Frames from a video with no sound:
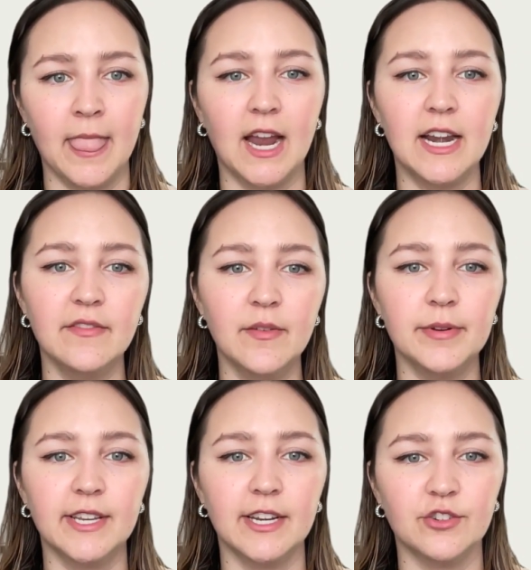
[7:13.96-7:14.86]
I'd even
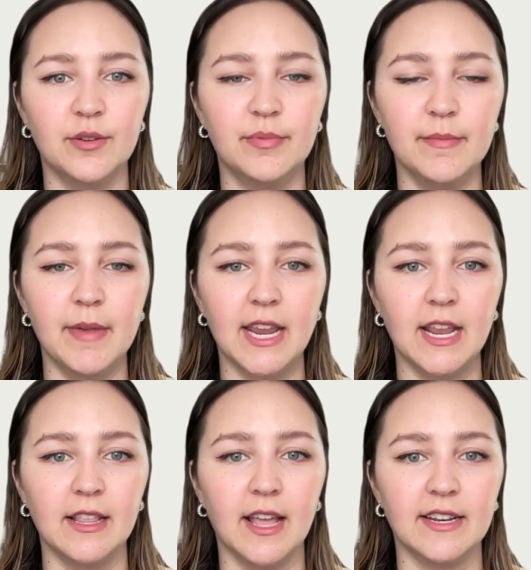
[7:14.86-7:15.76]
potentially be
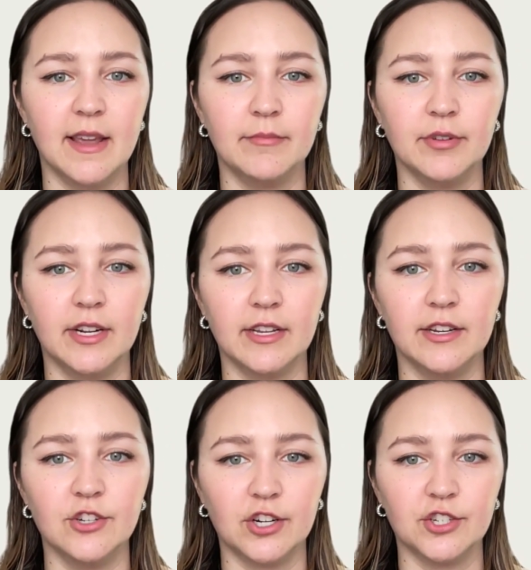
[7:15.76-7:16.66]
making that template in
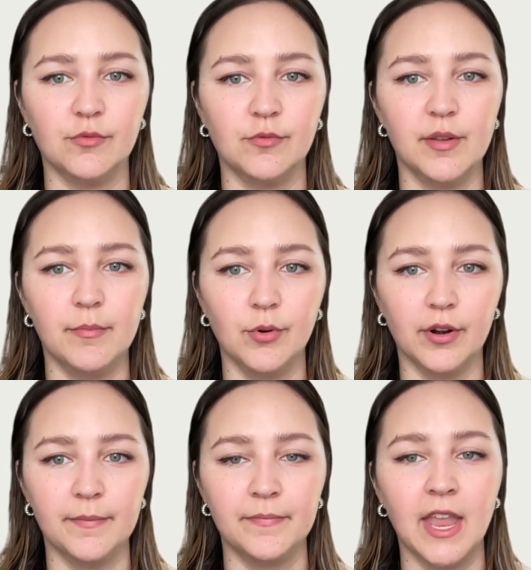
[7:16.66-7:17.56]
conjunction with the
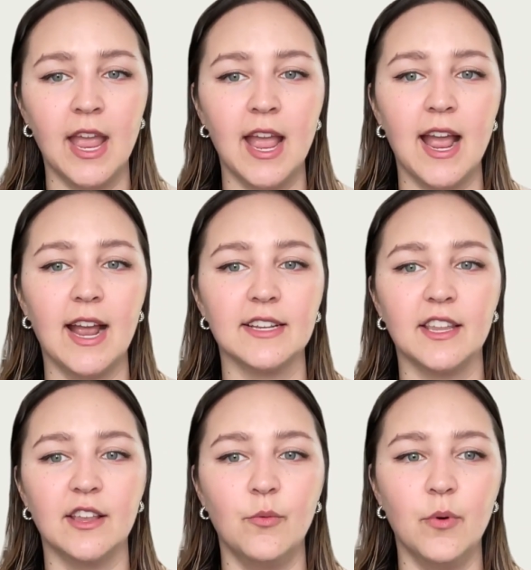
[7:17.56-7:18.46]
board,
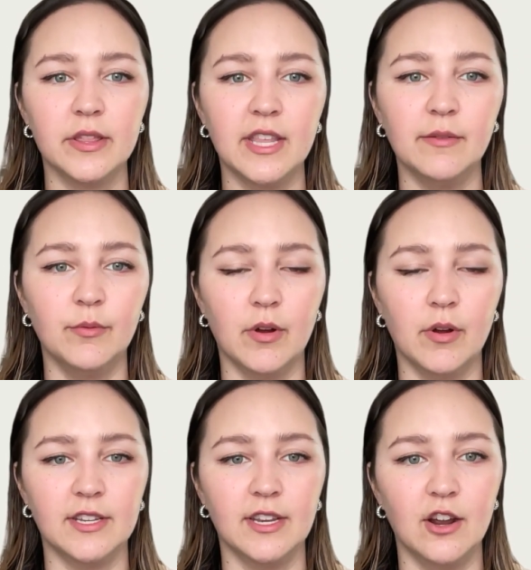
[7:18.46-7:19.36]
asking what they would
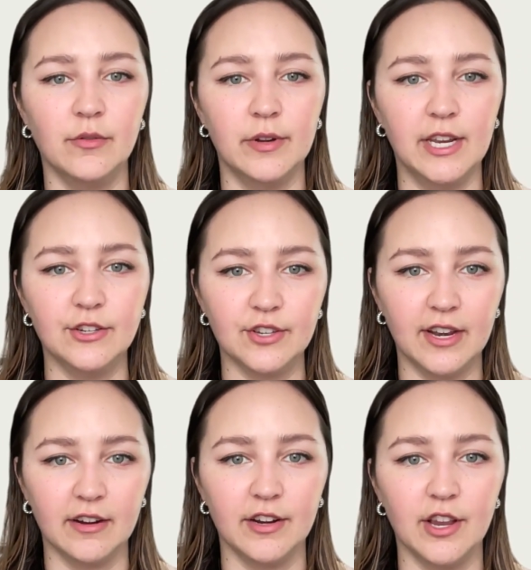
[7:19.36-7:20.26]
want to know in each
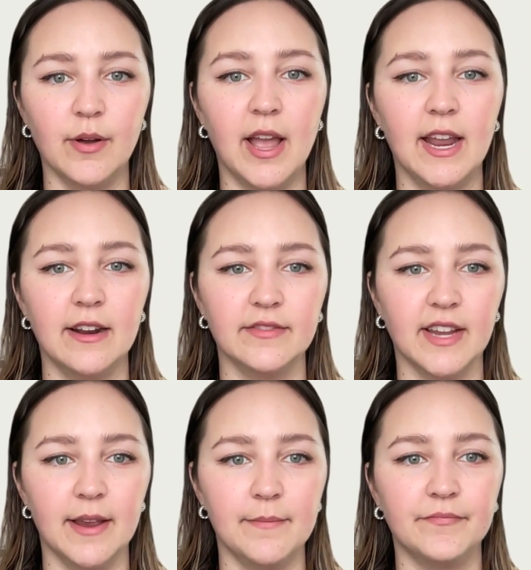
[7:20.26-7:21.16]
scenario ahead of
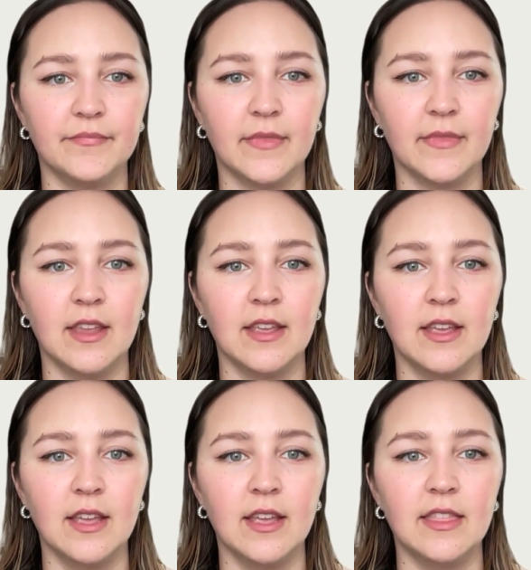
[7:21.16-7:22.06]
time.
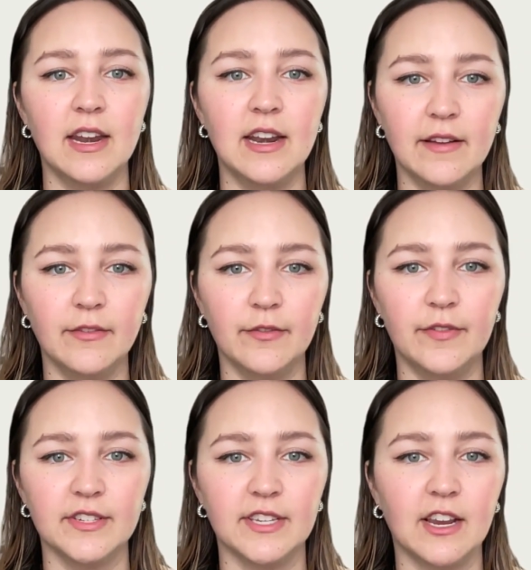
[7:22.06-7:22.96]
Then it never
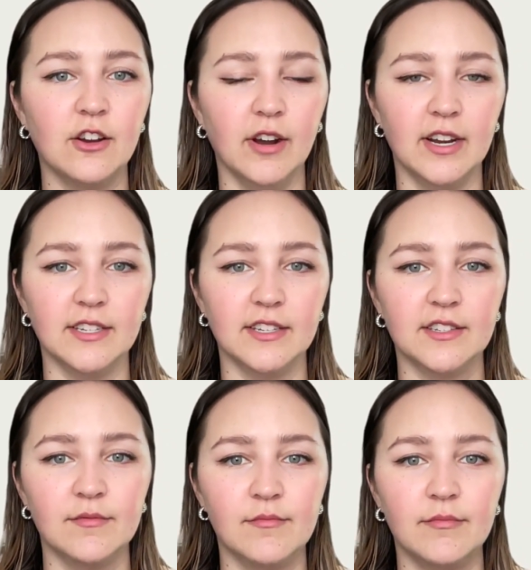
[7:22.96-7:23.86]
feels like a
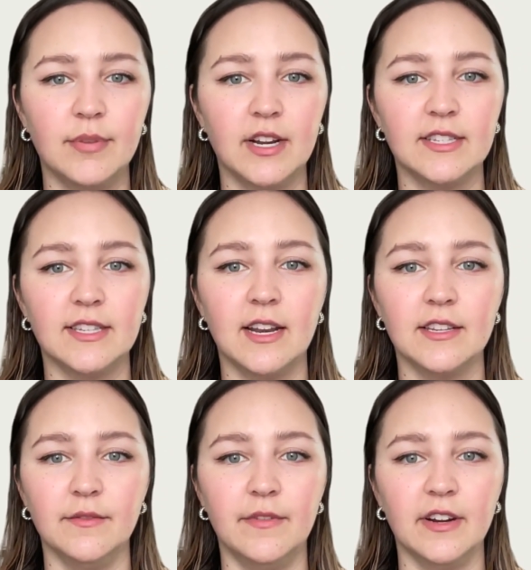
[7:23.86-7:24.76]
crisis, but instead
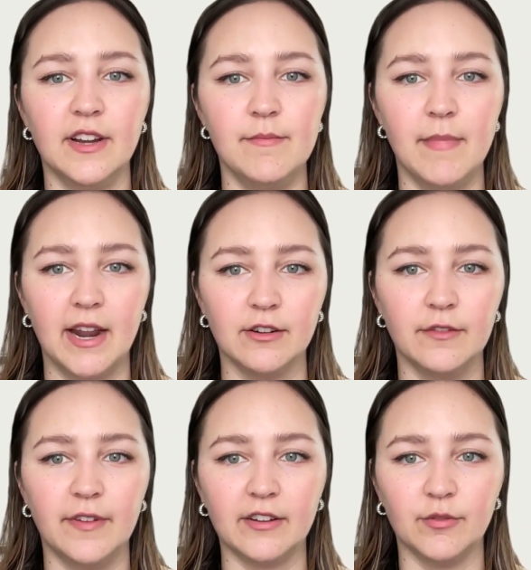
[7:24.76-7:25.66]
is a very
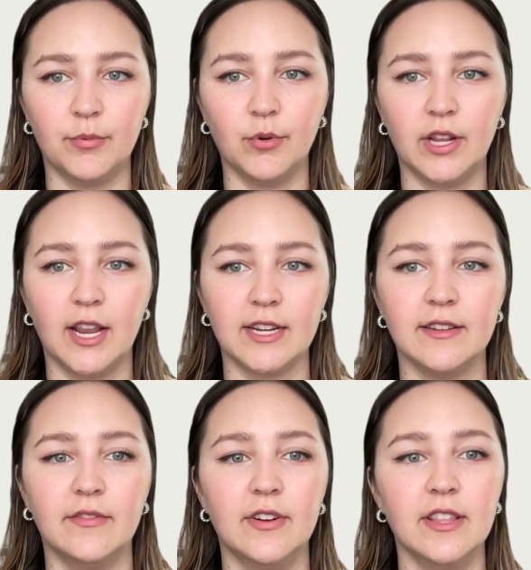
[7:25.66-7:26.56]
matter-of-fact reporting
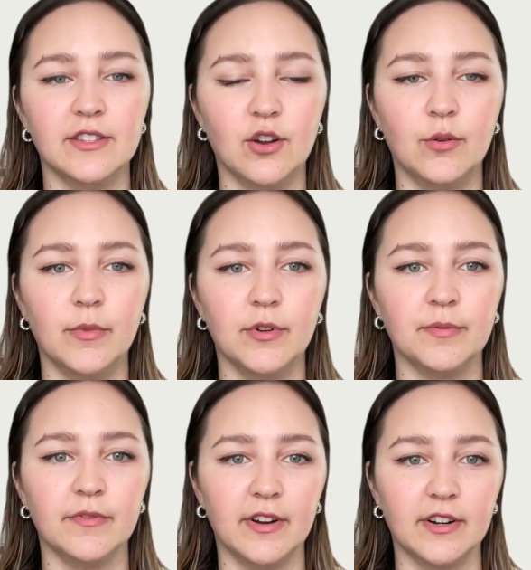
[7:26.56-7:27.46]
activity that's almost
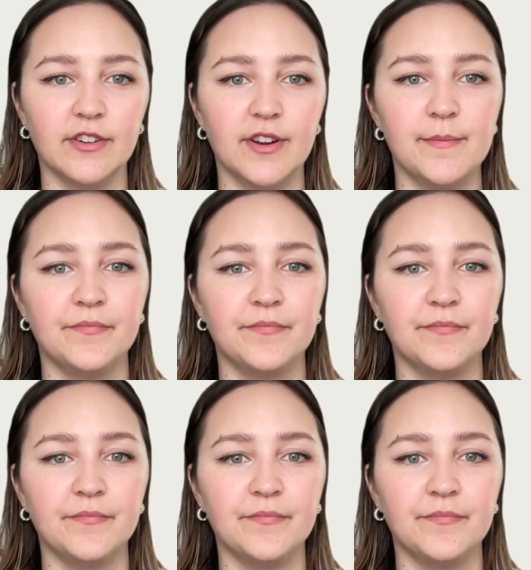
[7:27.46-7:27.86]
perfunctory.